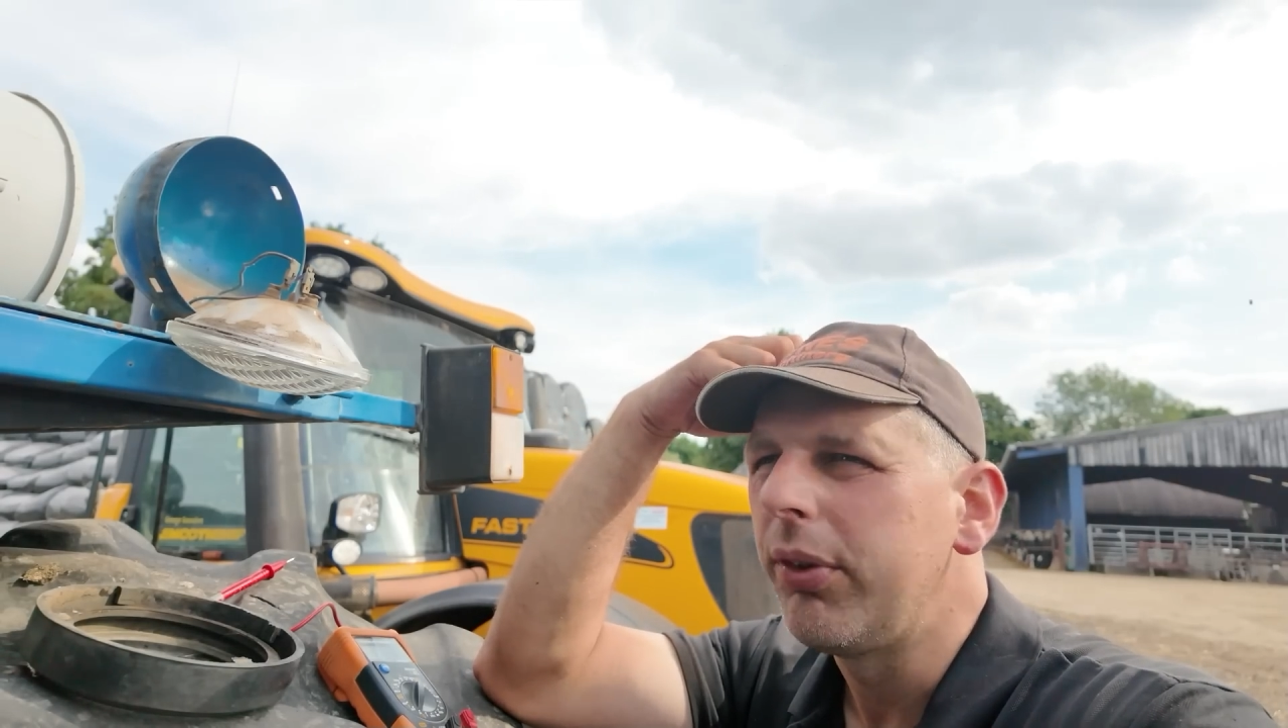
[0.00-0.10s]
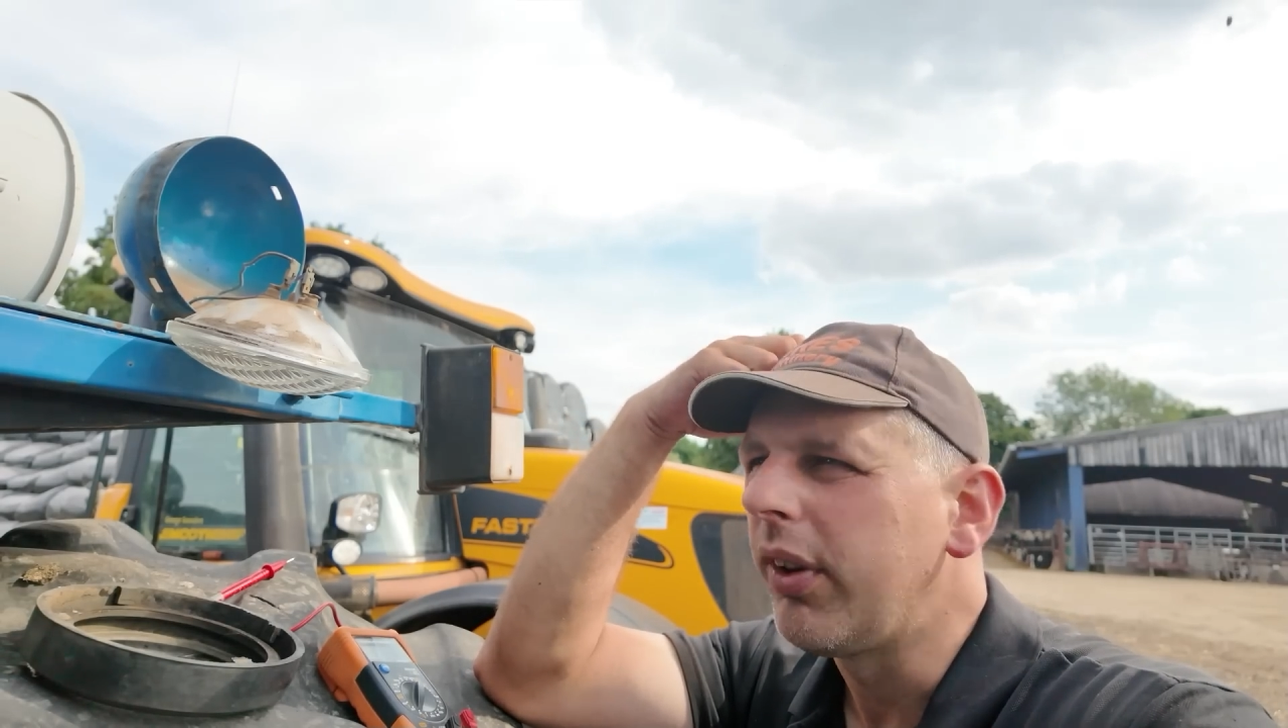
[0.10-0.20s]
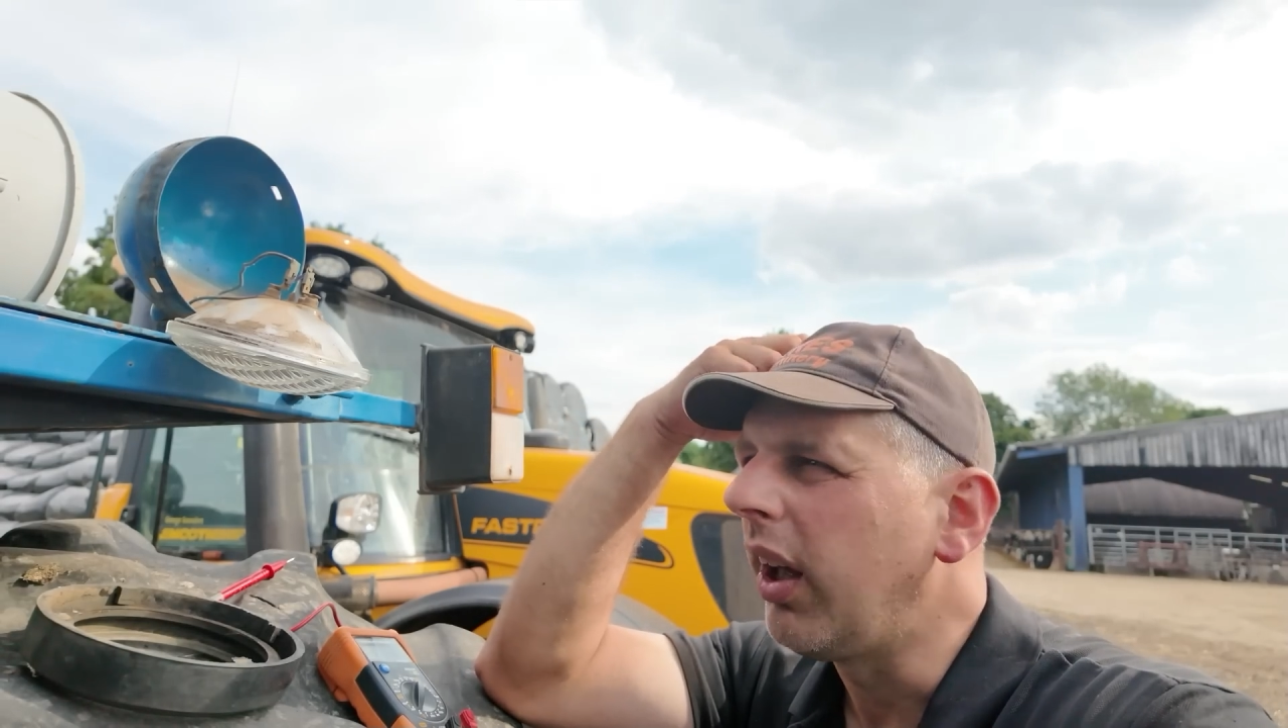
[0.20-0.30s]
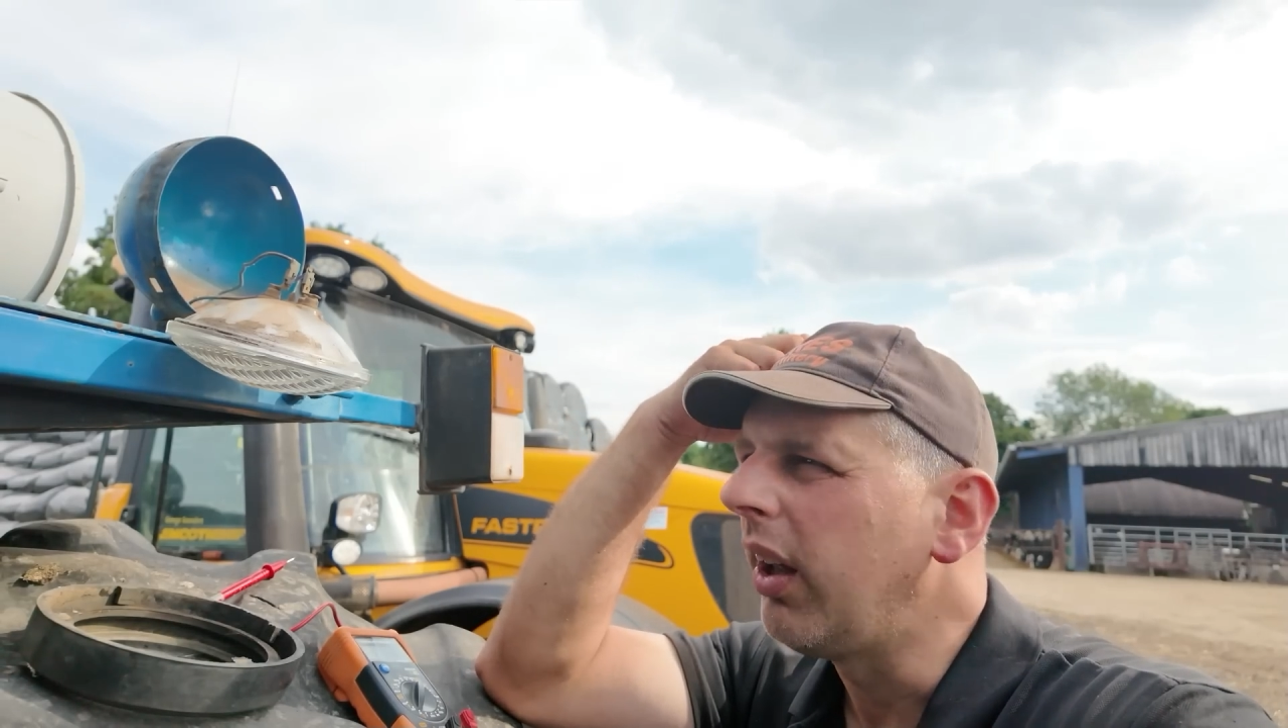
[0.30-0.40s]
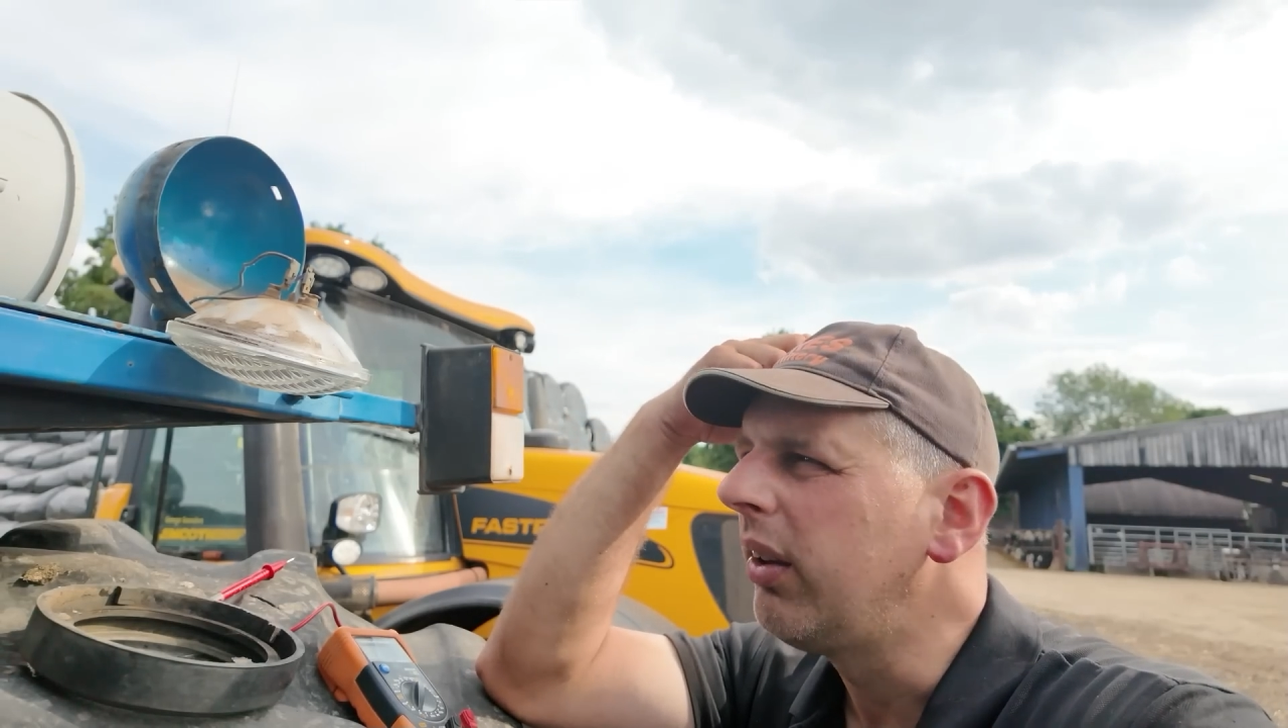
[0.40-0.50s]

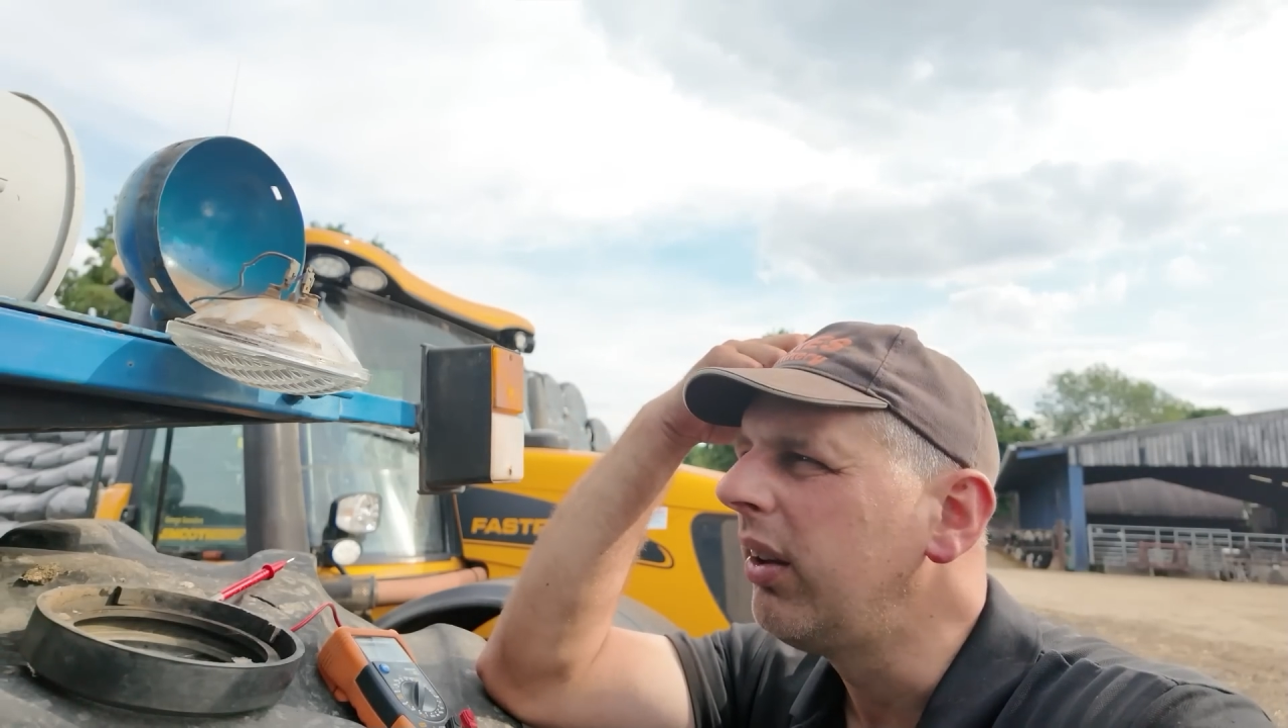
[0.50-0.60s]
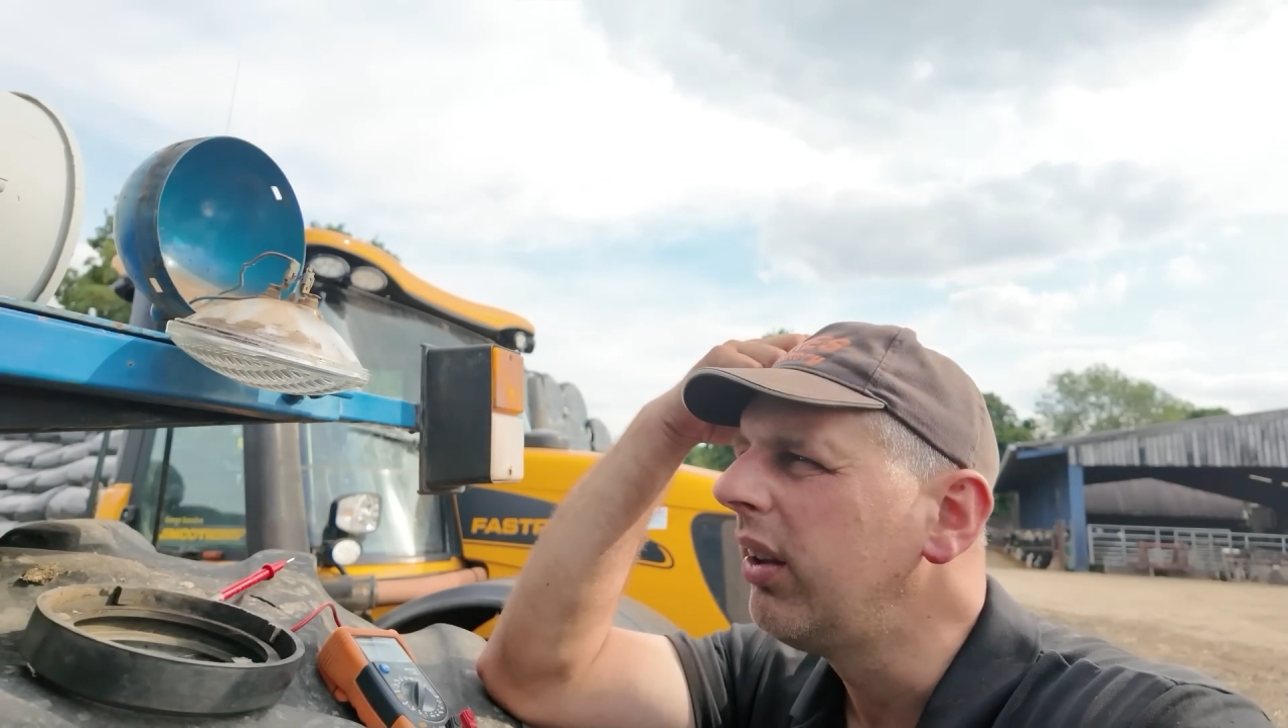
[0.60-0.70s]
So